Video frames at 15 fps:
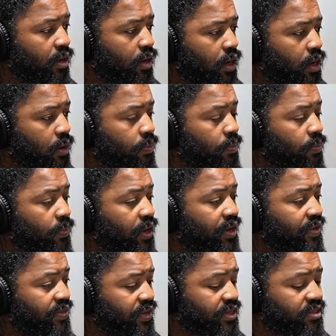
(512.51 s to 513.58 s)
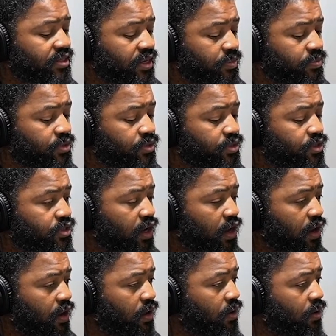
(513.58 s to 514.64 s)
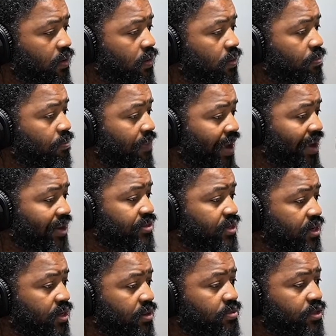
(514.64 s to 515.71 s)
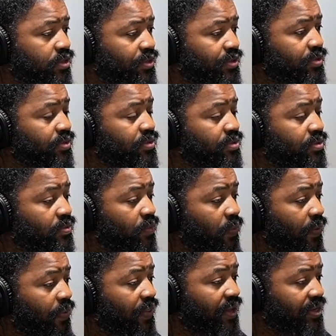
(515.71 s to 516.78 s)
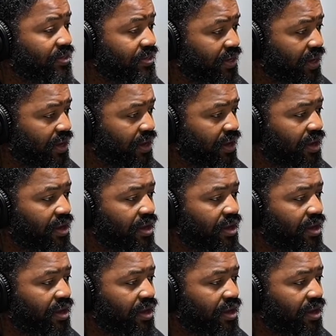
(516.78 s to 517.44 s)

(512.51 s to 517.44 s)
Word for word: Um, and these numbers should all match up to what they say.